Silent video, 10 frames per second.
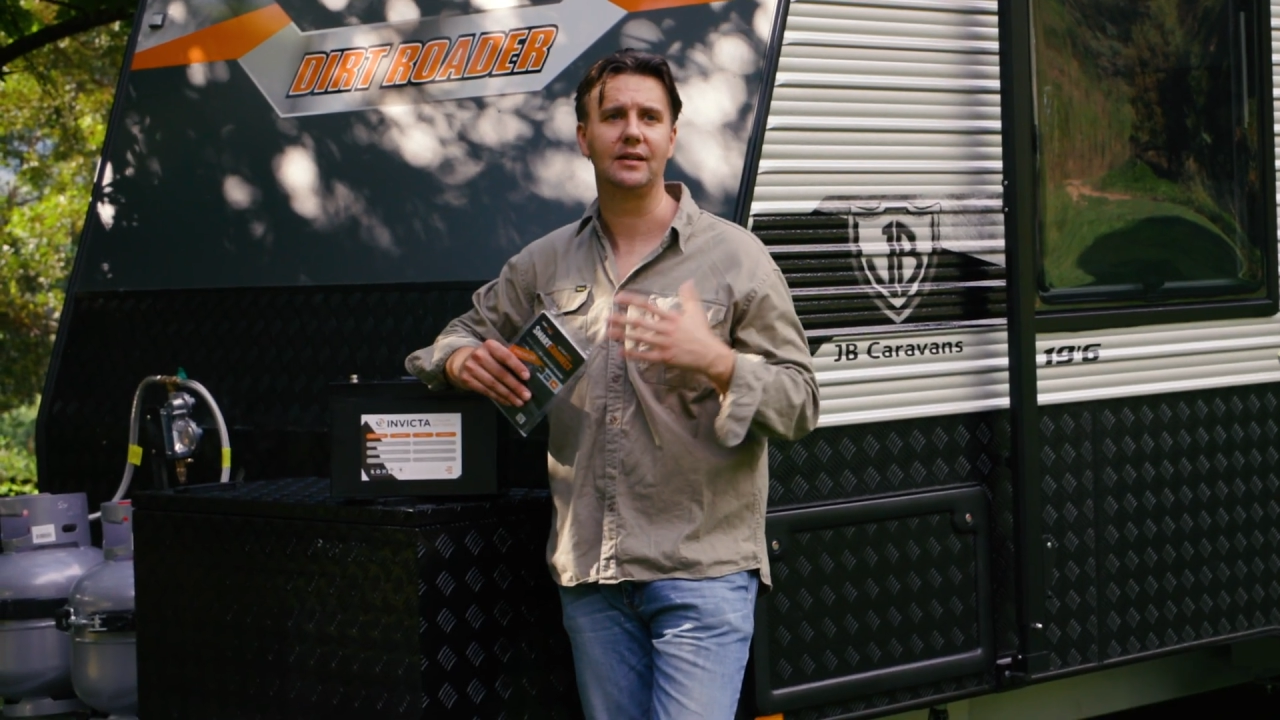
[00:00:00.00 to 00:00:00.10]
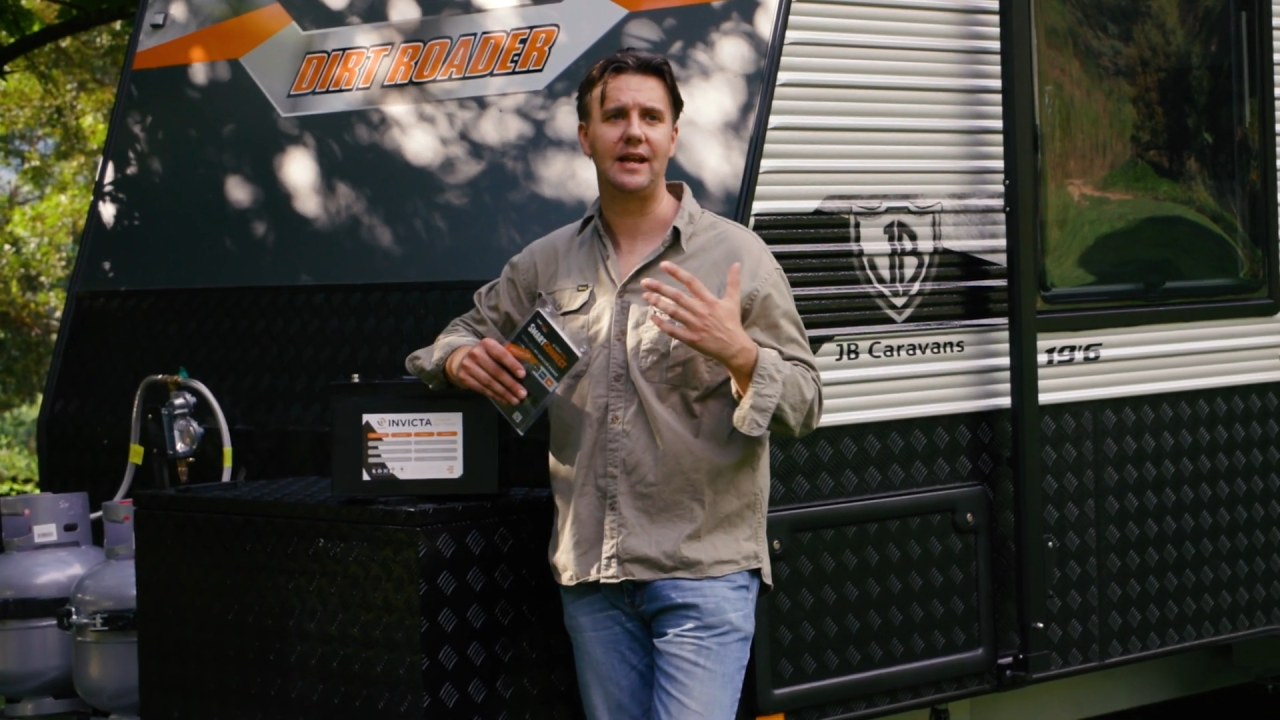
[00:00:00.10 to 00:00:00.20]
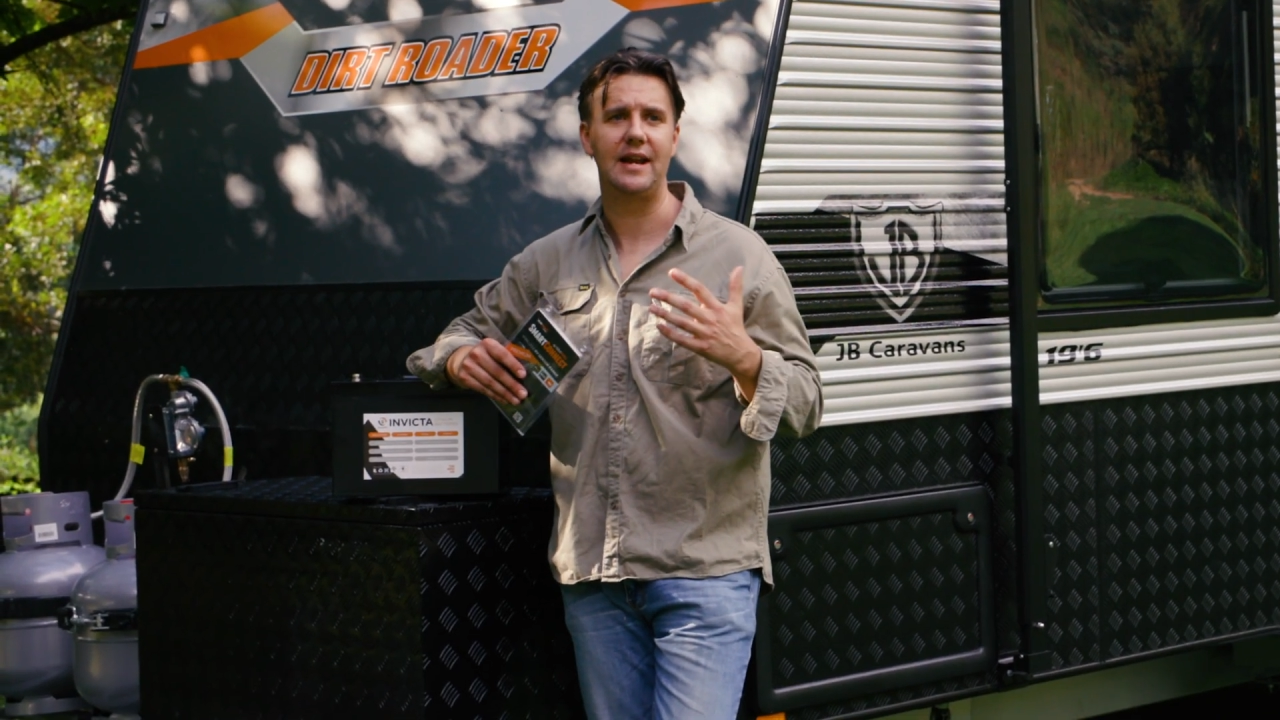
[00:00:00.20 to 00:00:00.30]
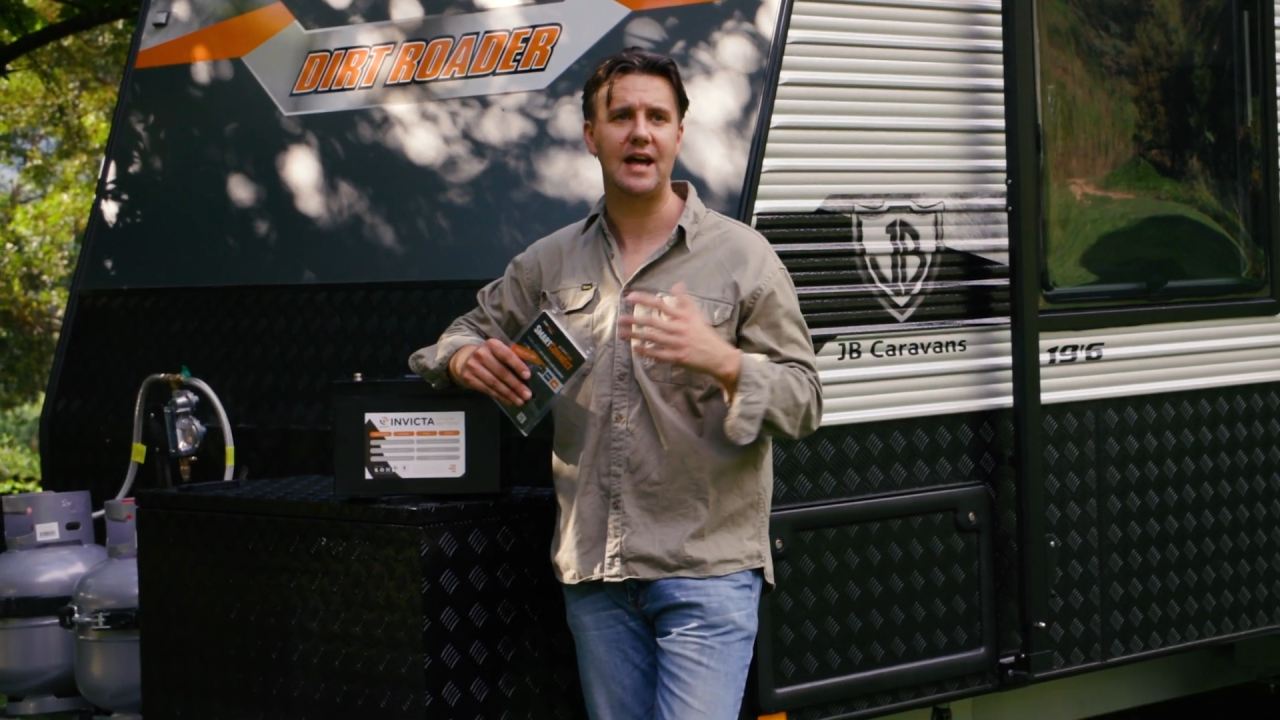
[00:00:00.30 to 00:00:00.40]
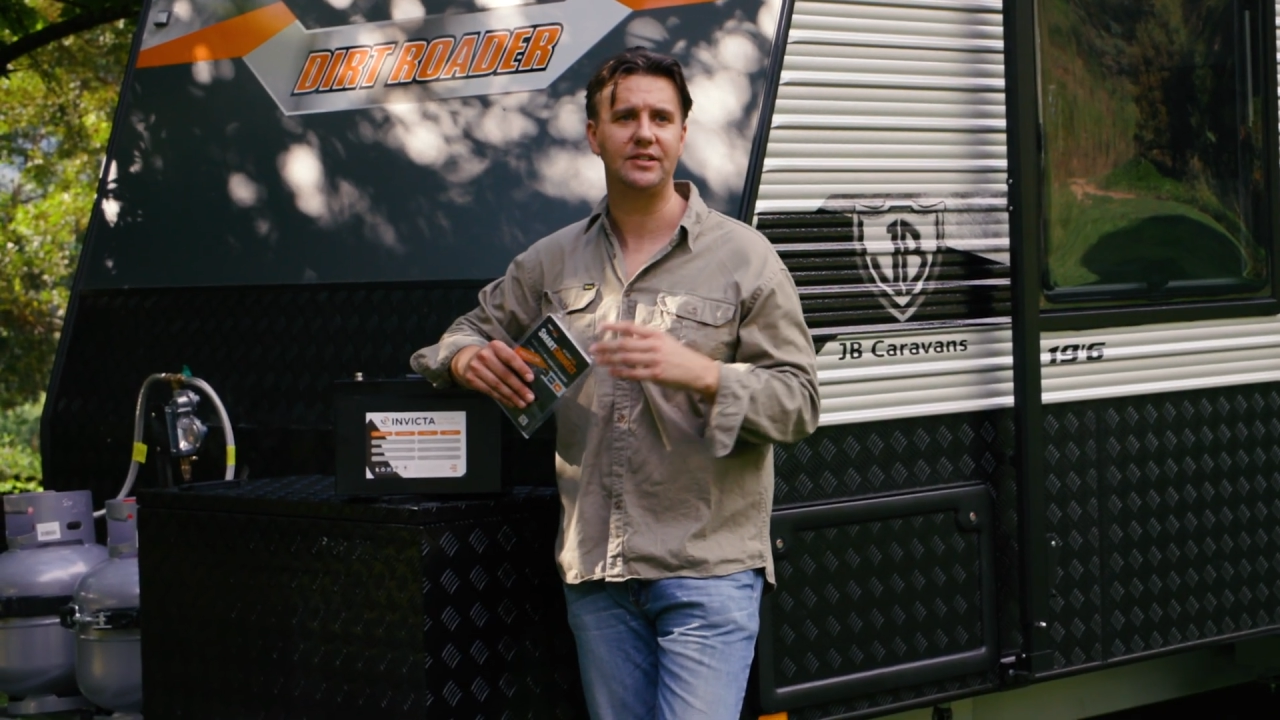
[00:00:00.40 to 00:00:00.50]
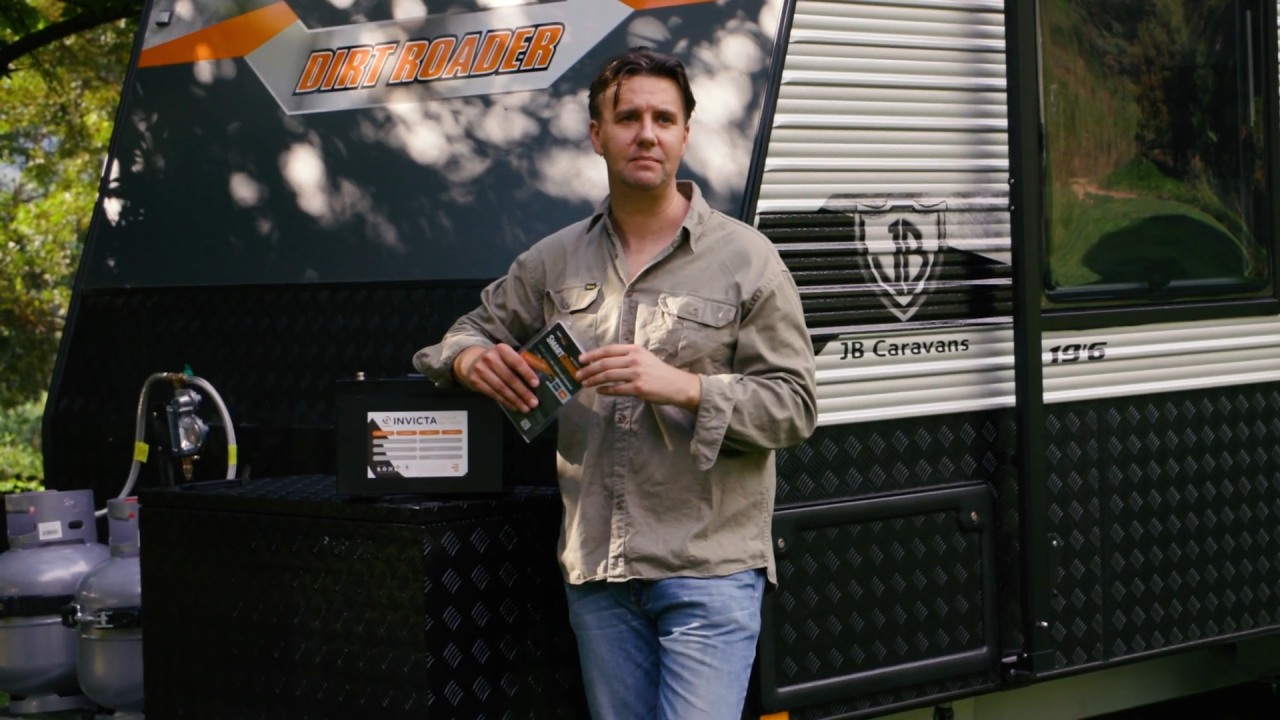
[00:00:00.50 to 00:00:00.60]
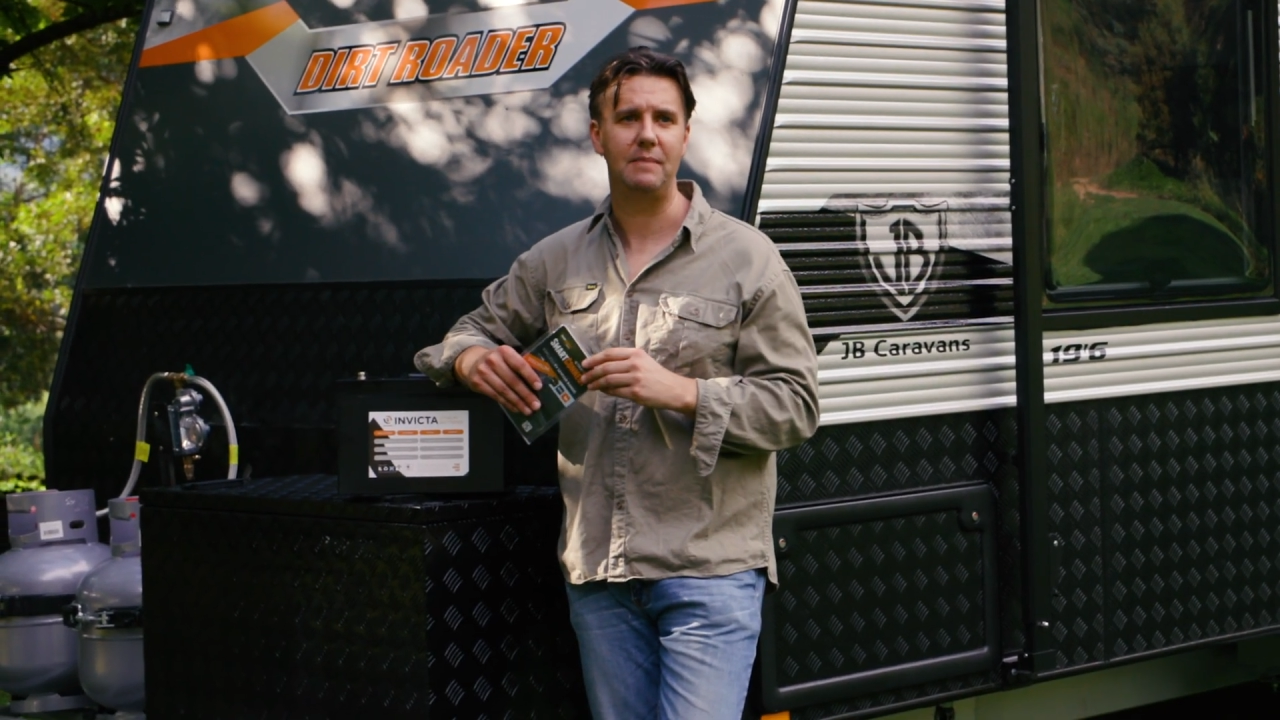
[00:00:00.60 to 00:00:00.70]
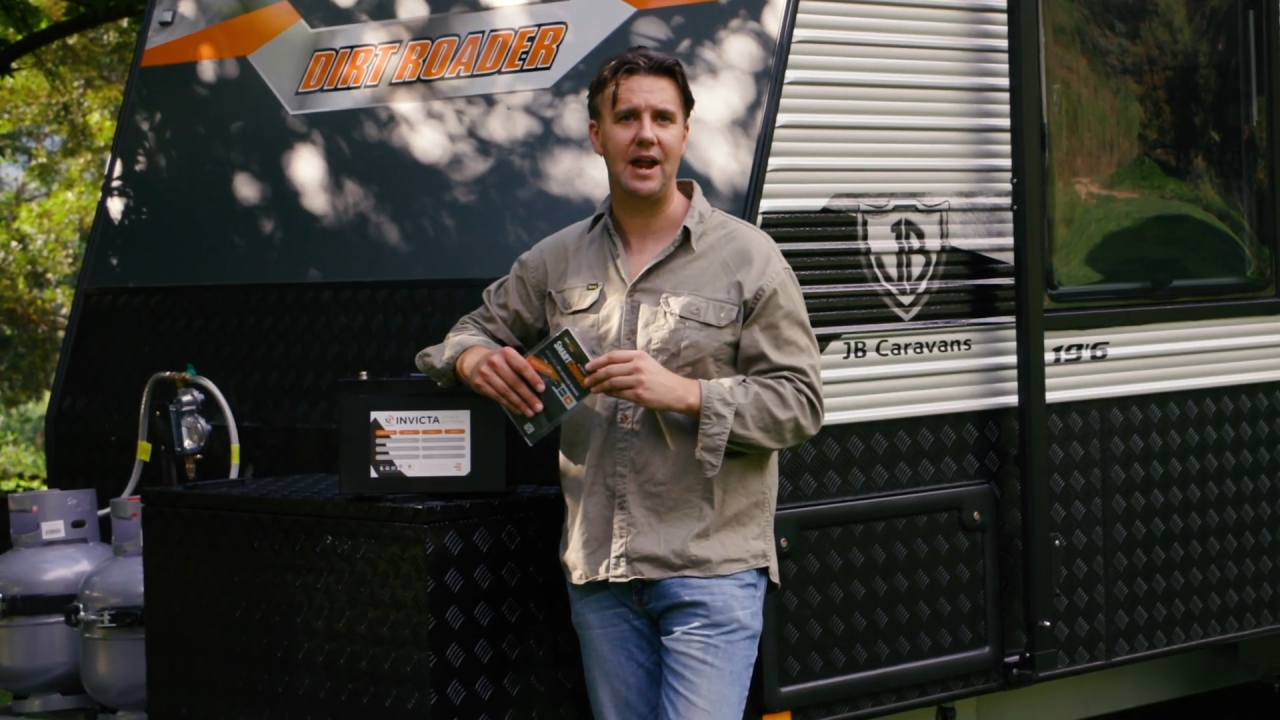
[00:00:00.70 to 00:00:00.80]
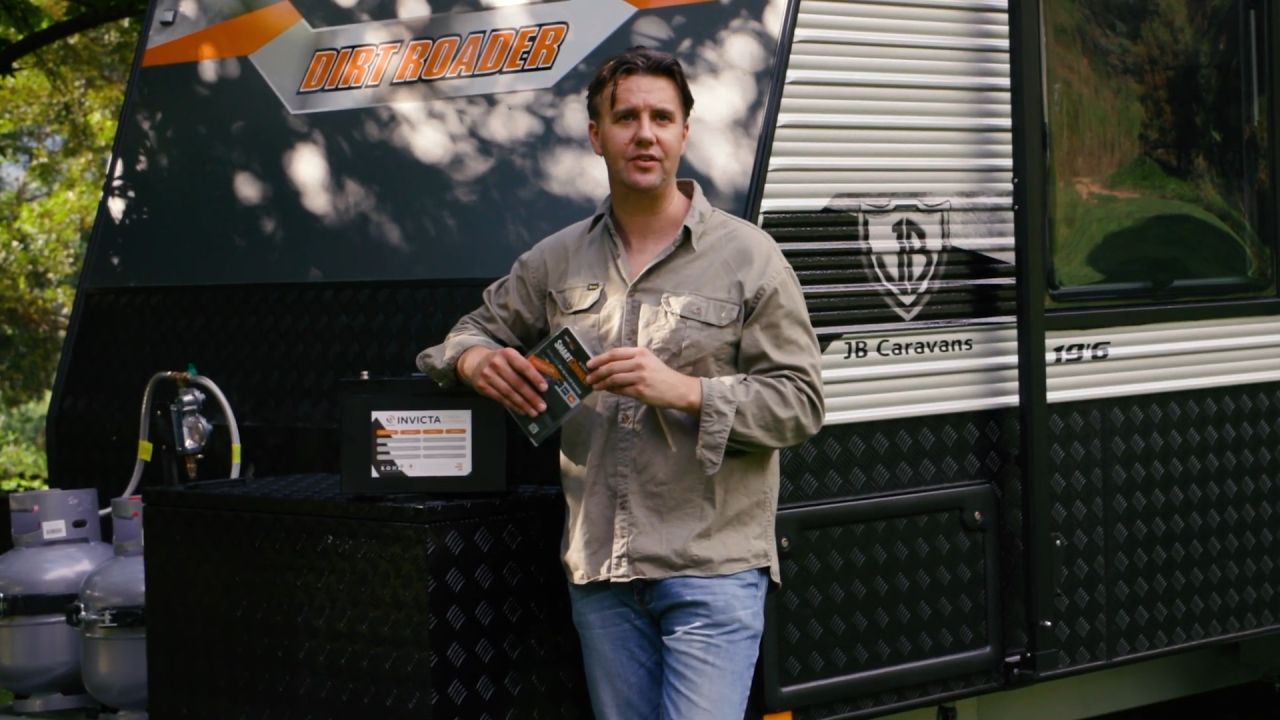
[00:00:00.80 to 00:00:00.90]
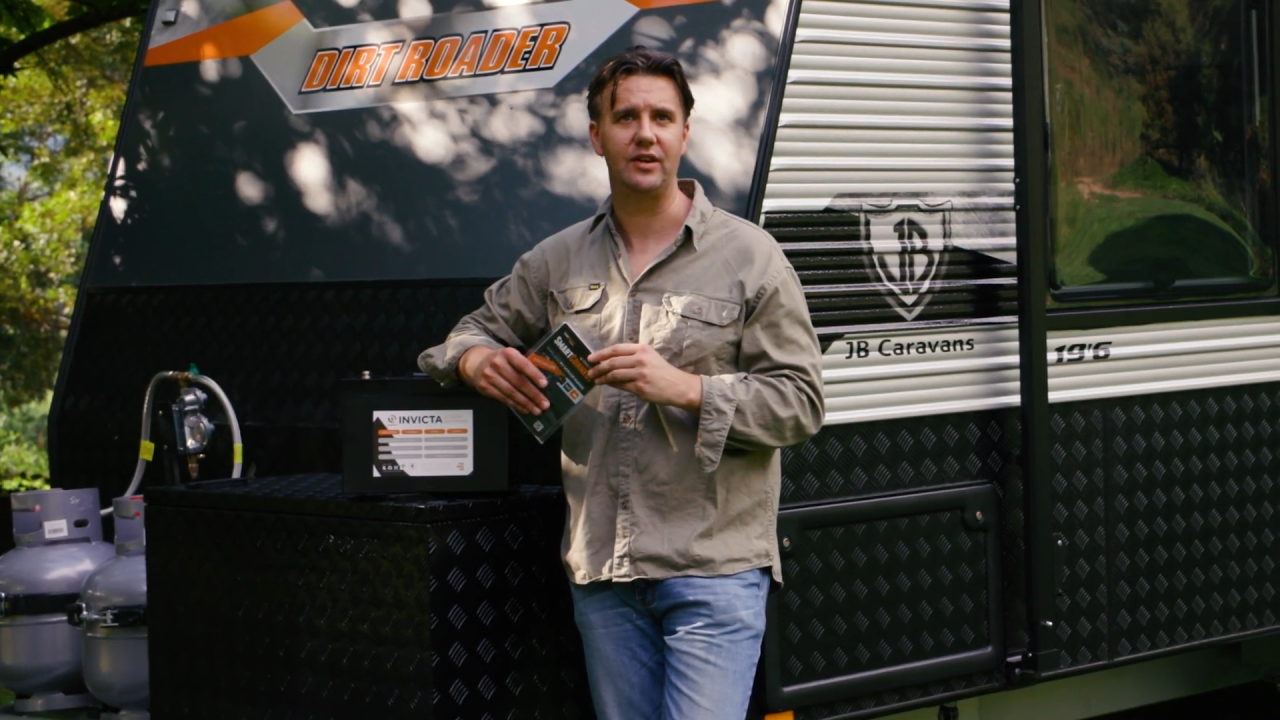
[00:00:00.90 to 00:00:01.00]
lead acid
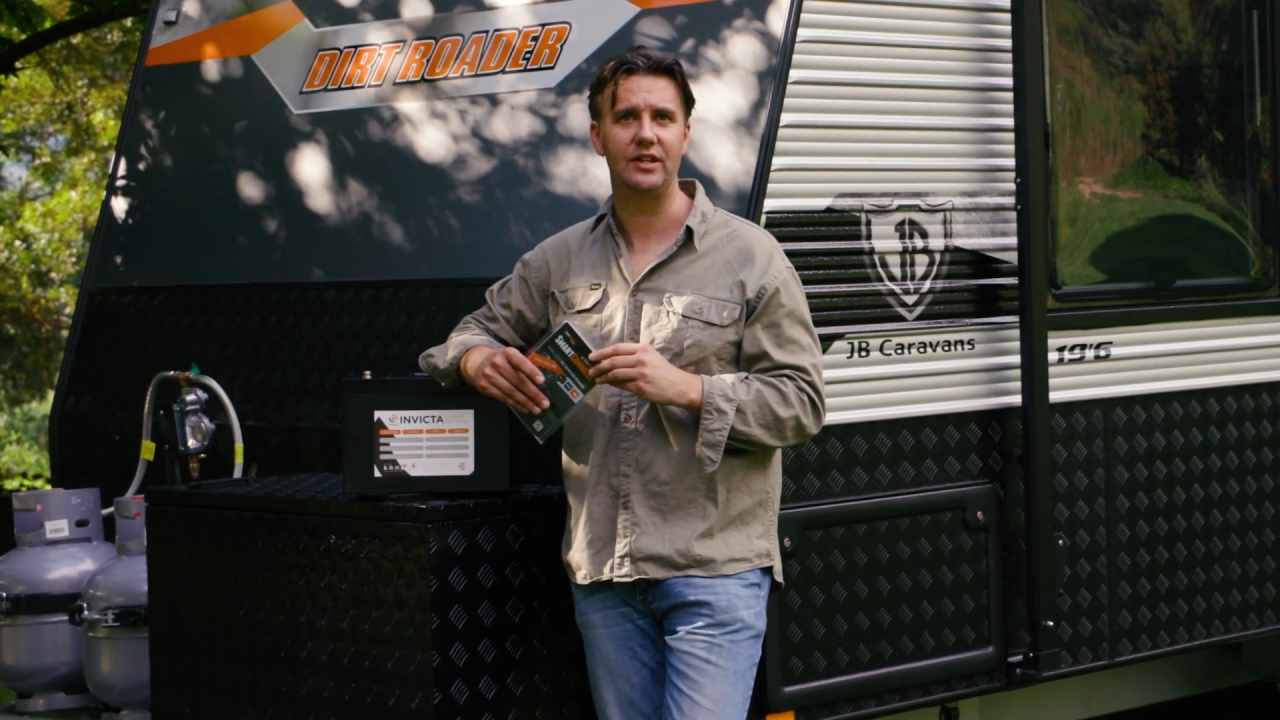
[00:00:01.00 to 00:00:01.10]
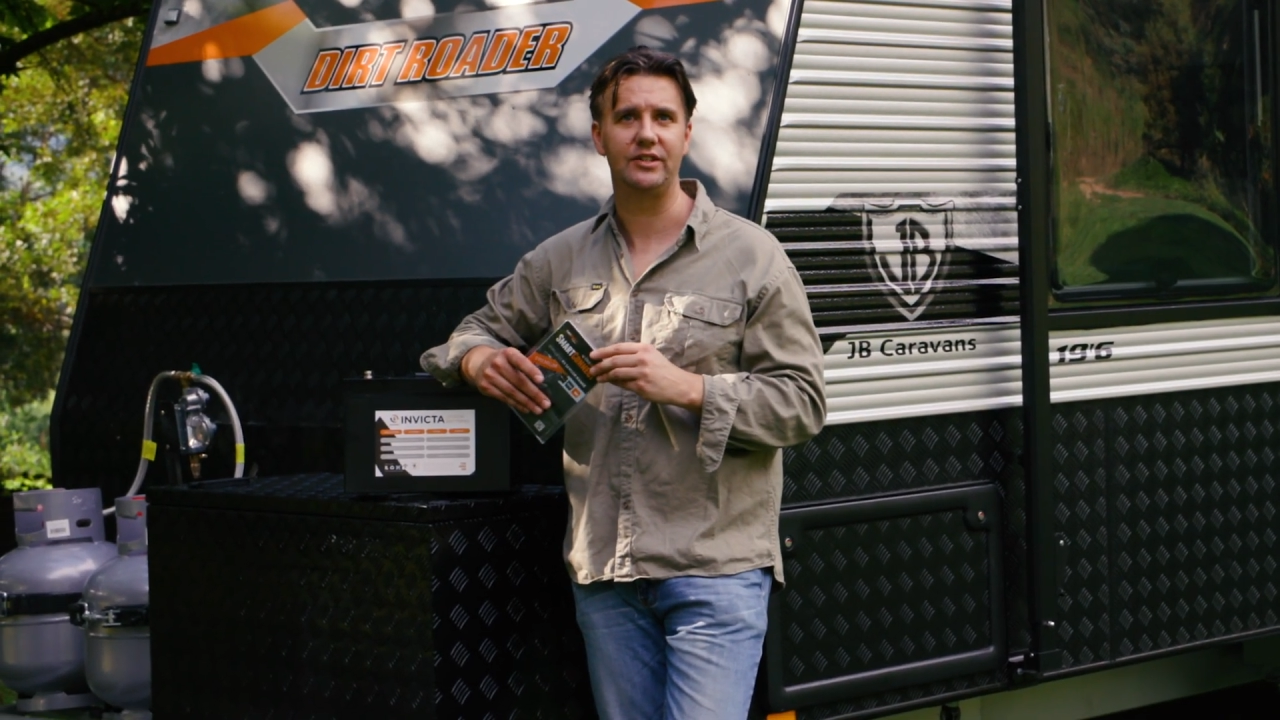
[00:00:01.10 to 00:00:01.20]
battery.